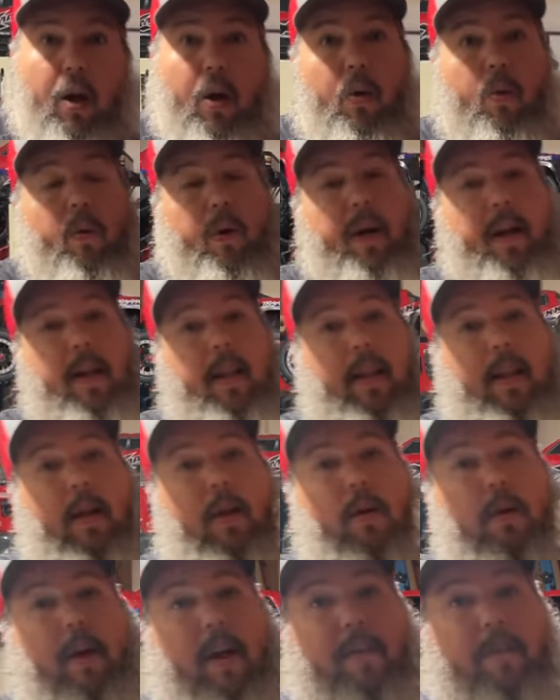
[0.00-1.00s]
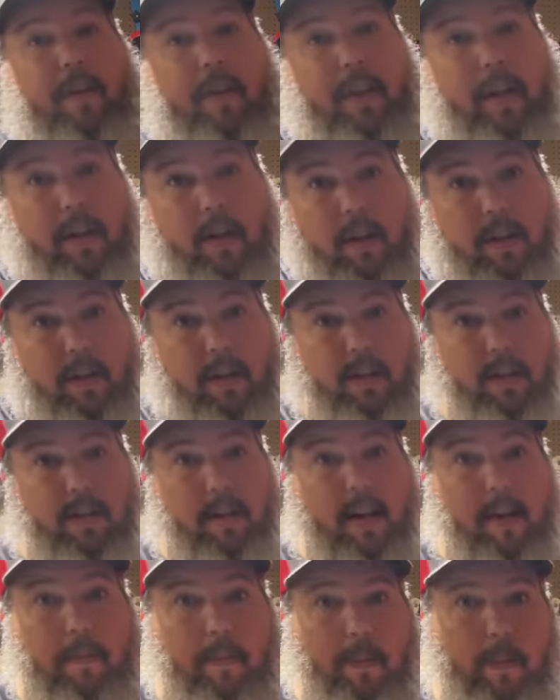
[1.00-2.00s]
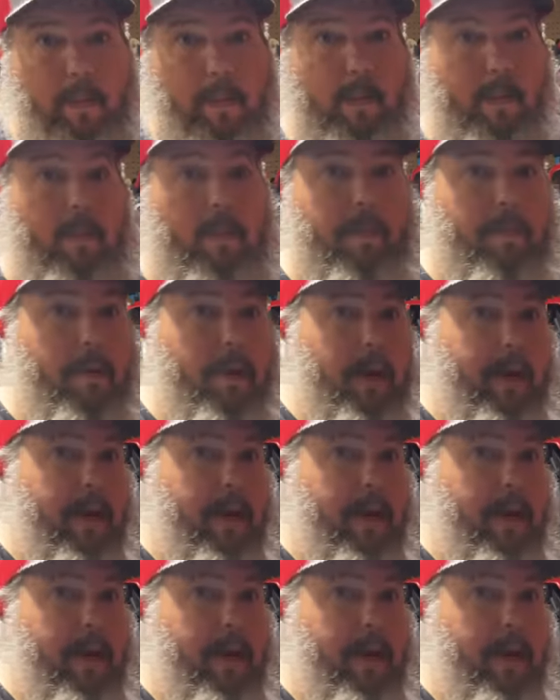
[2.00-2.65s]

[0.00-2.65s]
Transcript: We're gonna load everything onto the table that we're gonna be putting